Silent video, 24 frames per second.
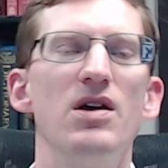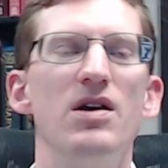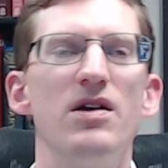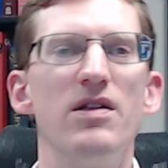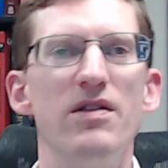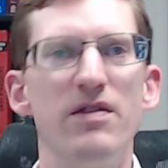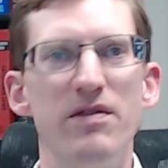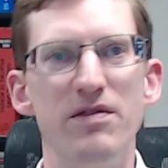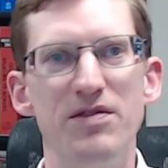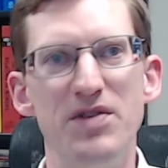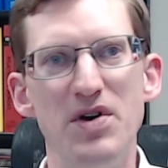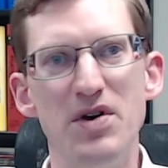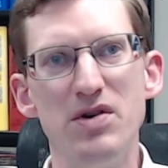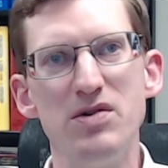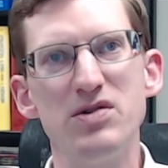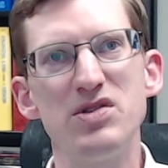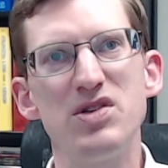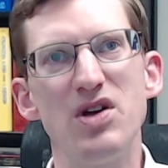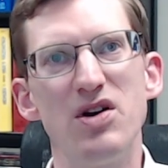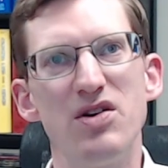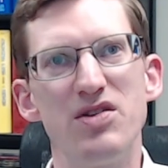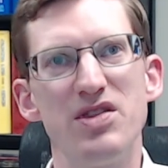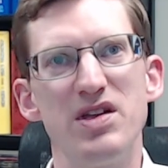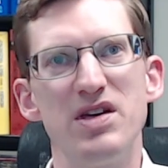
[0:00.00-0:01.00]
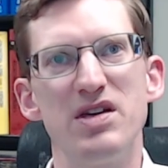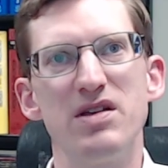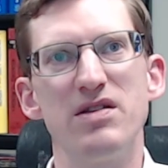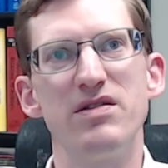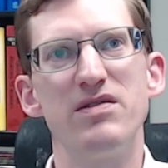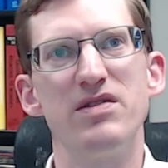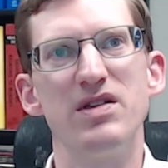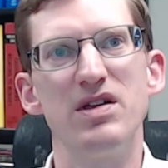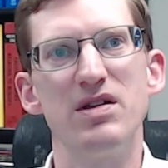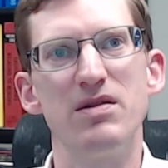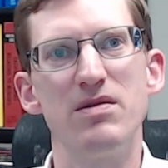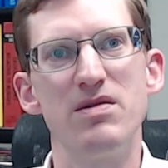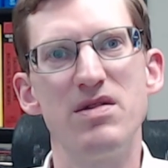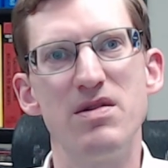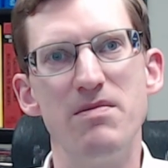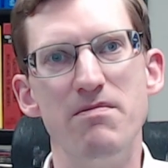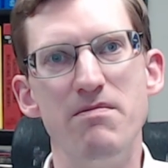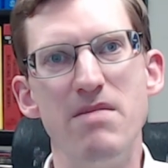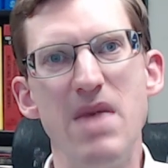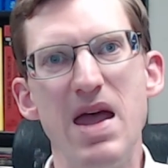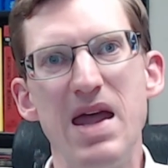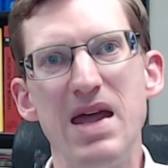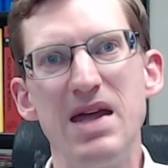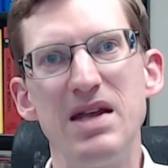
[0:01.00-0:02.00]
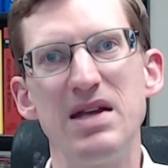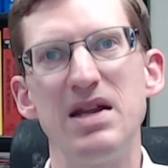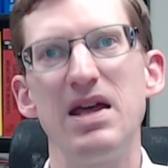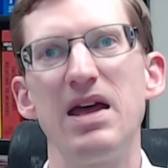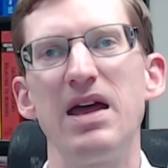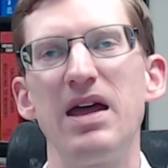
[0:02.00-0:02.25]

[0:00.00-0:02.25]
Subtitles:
those are the main